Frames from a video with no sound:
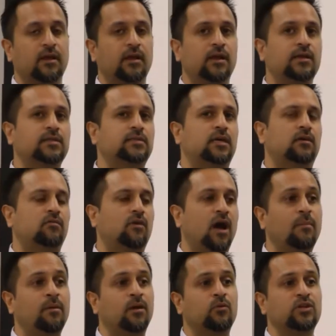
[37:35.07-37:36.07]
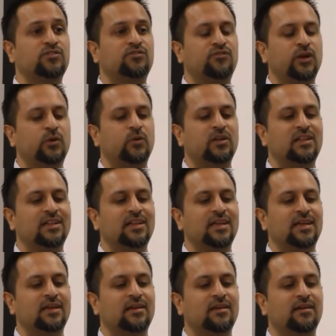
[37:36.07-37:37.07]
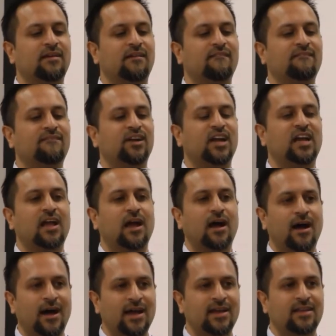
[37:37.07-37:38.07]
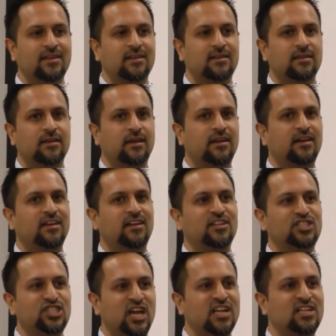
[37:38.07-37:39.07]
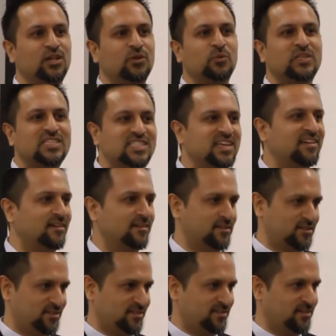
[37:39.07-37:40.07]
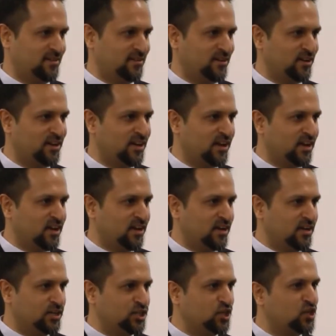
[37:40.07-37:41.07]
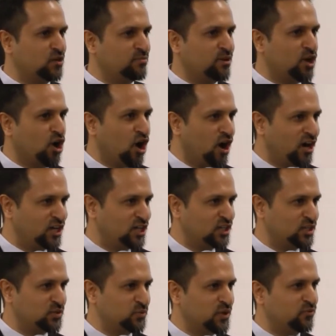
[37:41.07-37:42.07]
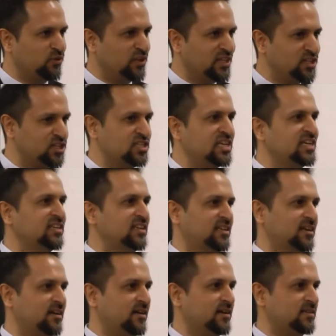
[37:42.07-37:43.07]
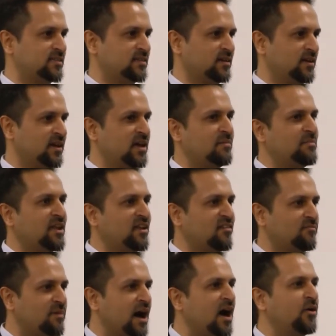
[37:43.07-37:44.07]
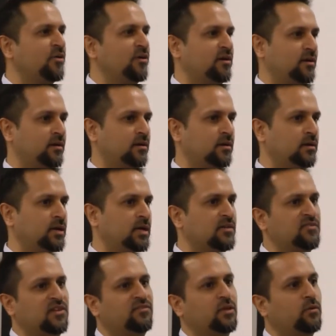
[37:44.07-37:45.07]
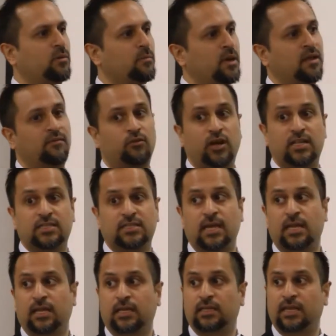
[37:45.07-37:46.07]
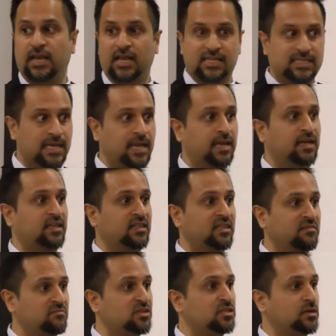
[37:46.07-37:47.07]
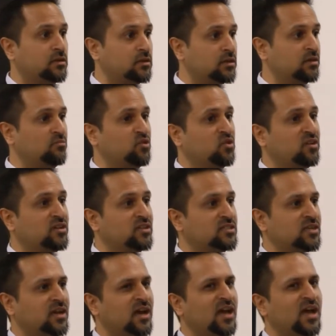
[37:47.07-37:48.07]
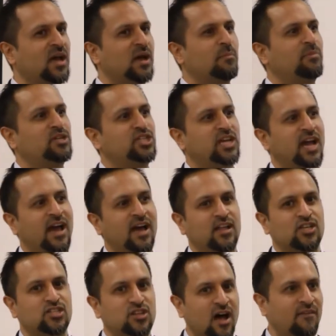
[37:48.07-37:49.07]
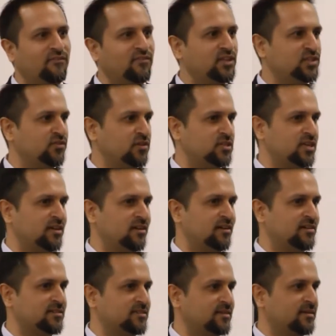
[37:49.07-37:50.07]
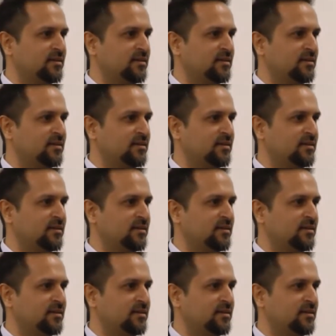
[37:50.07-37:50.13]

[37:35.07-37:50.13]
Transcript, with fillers: is that Rabia was frequently very kind and gentle with sinners. She could be harsh with religious dignitaries and men of power, even if they were men of great standing in the ascetic and the mystical communities. But she had a softness for sinners.